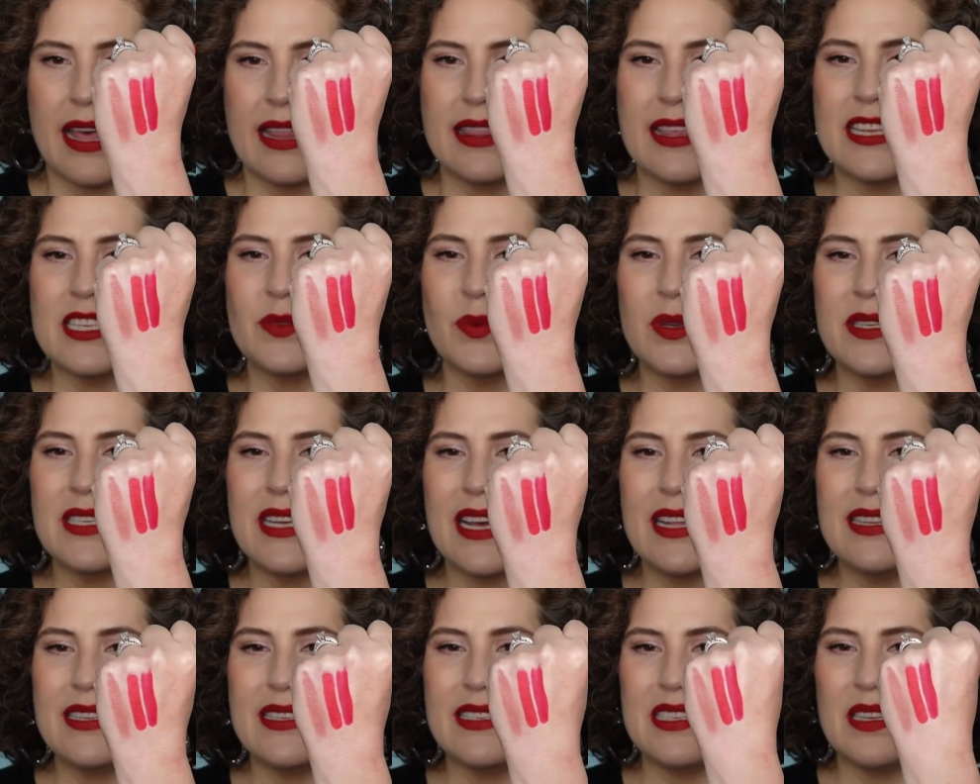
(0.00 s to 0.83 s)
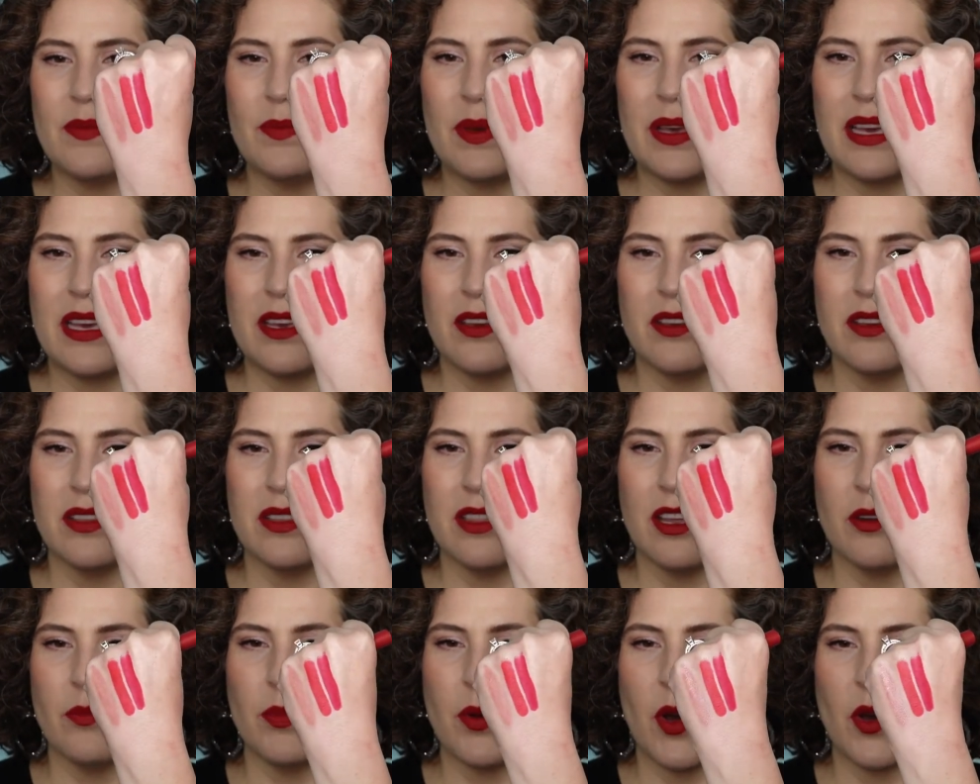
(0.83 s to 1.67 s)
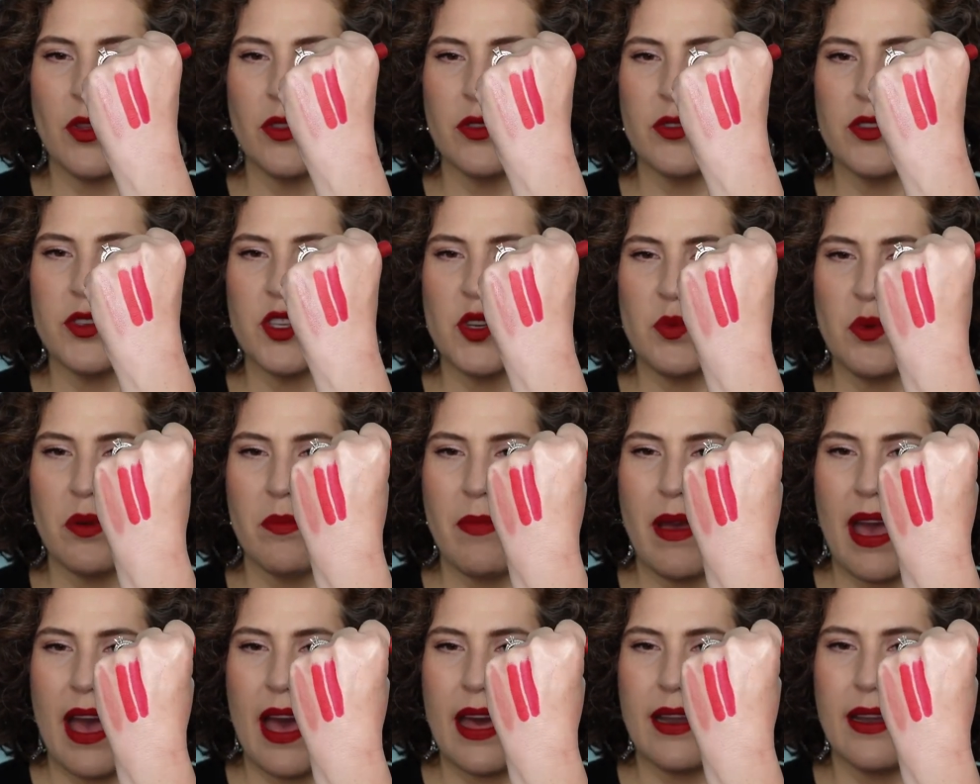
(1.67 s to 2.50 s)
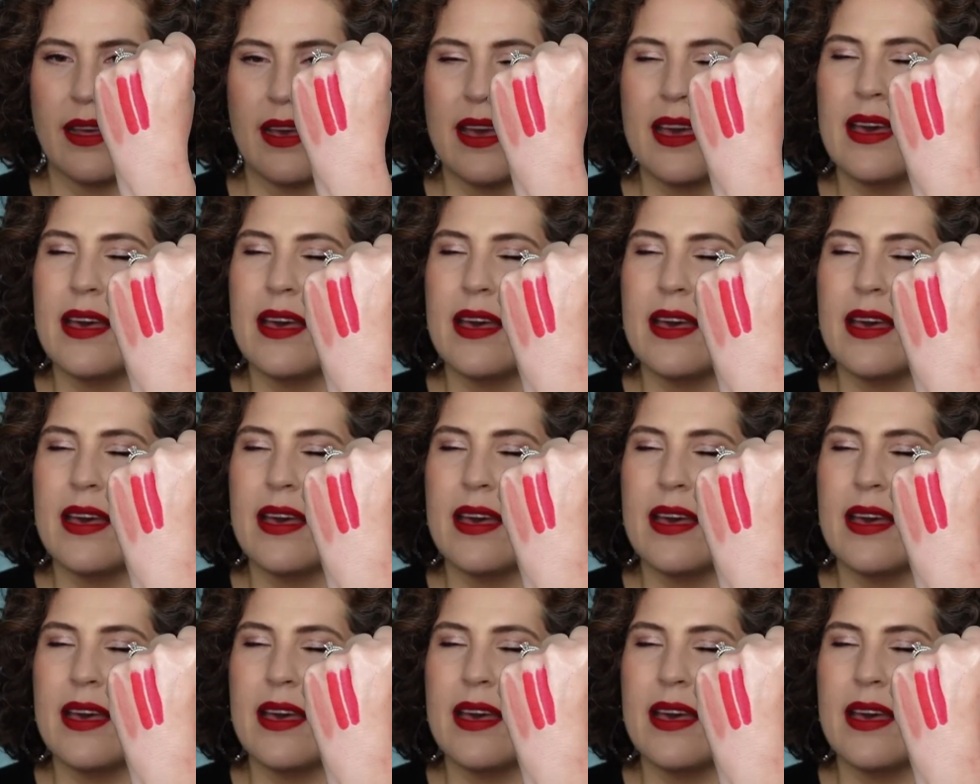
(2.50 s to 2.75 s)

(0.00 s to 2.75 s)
This one tends to be, they're both super matte.